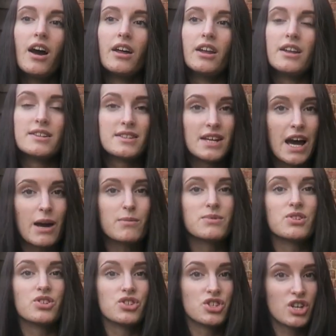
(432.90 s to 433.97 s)
and
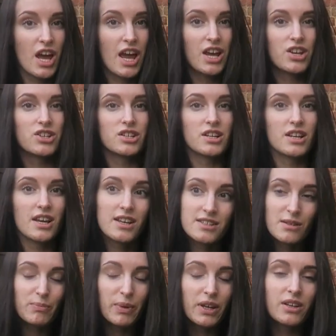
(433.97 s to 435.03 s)
adapt and change. And it
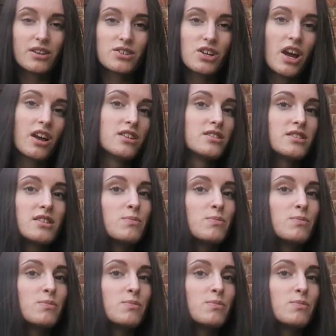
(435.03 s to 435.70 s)
is a big change.